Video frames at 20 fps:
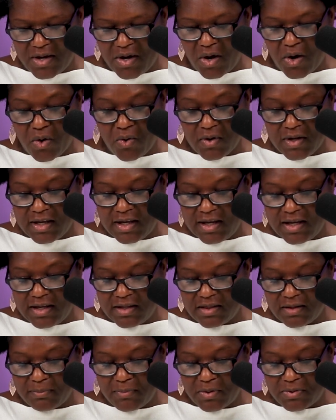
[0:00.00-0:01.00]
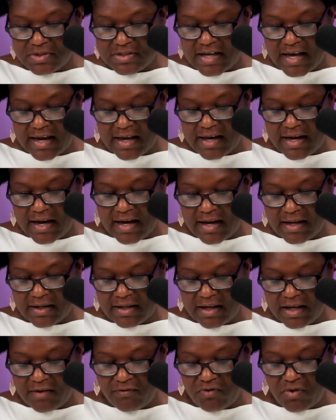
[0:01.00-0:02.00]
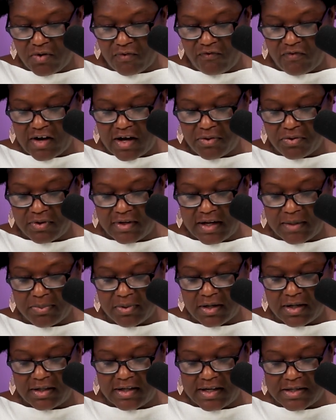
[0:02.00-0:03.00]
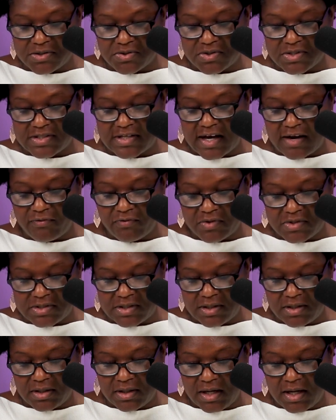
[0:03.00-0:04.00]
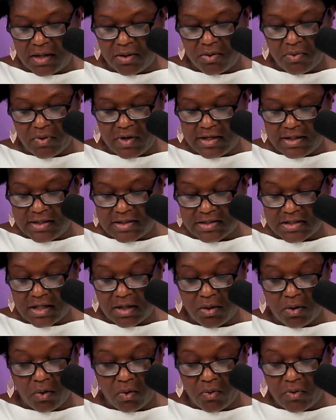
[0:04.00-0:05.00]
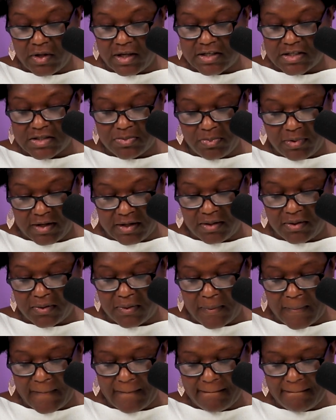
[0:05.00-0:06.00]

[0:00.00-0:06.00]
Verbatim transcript: O King, the Most High God gave your father Nebuchadnezzar sovereignty and greatness and glory and splendor.